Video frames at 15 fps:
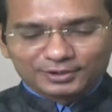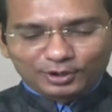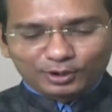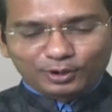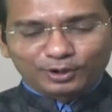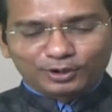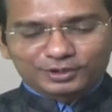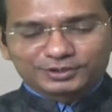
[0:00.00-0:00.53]

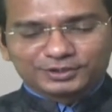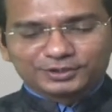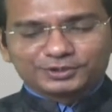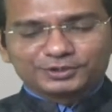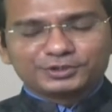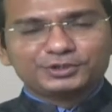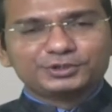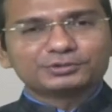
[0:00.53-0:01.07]
on
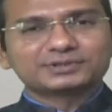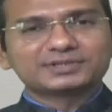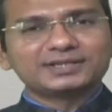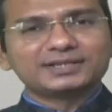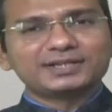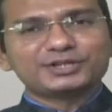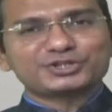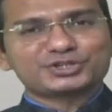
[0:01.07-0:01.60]

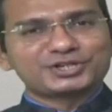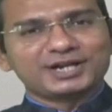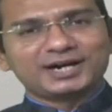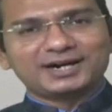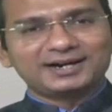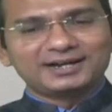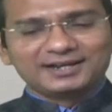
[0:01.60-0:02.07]
Euthanasia,